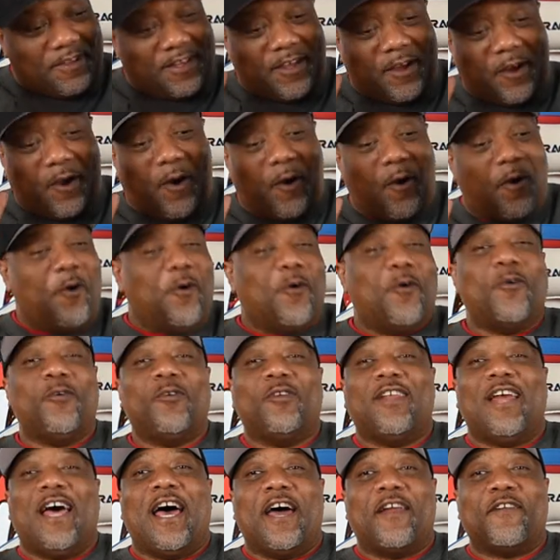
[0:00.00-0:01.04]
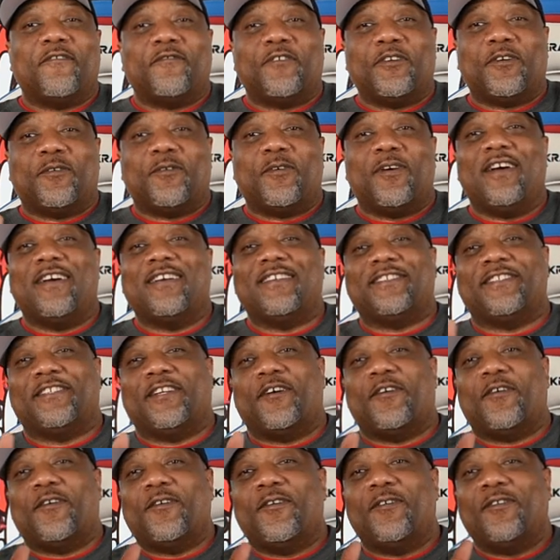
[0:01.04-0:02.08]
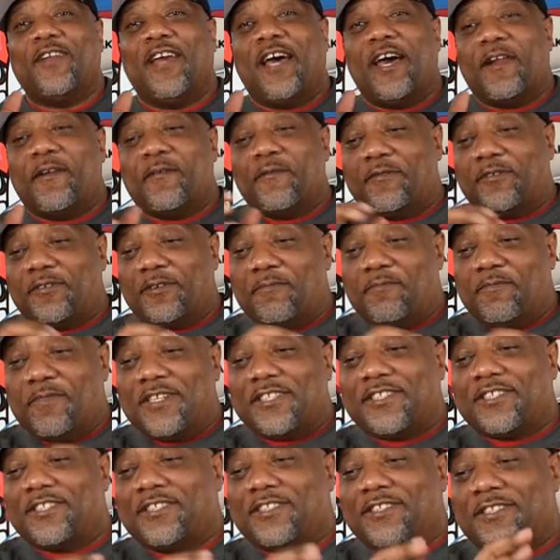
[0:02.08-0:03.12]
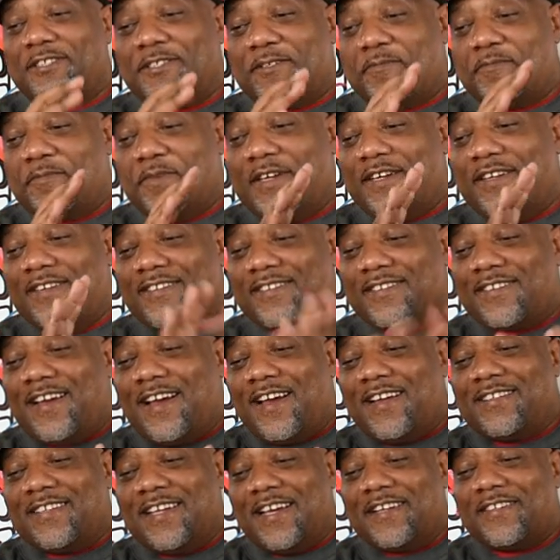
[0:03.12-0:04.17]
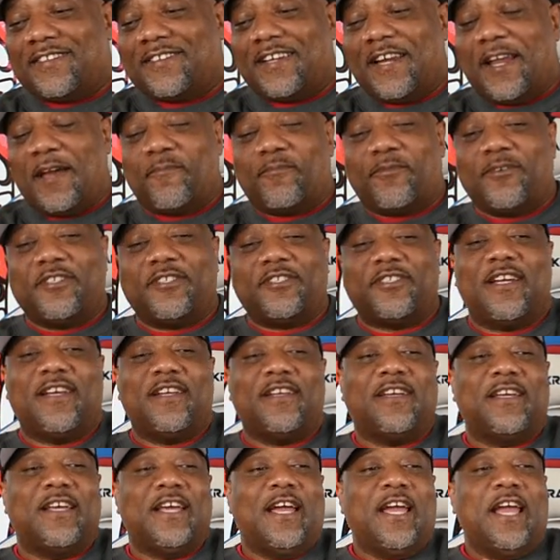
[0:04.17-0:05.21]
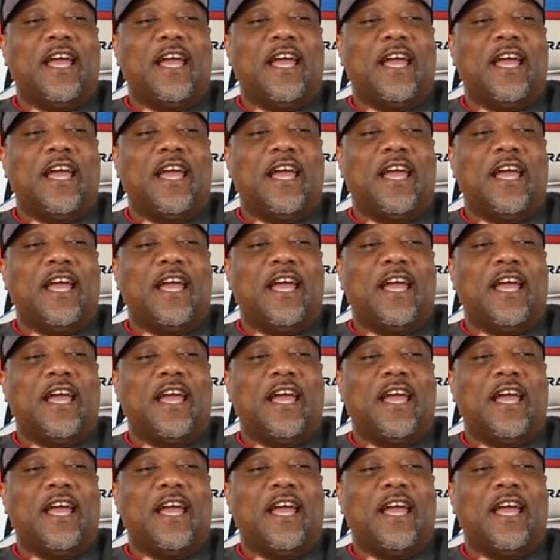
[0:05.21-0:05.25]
a whole lot of requests and a whole lot of submissions to be in this contest, and I appreciate it.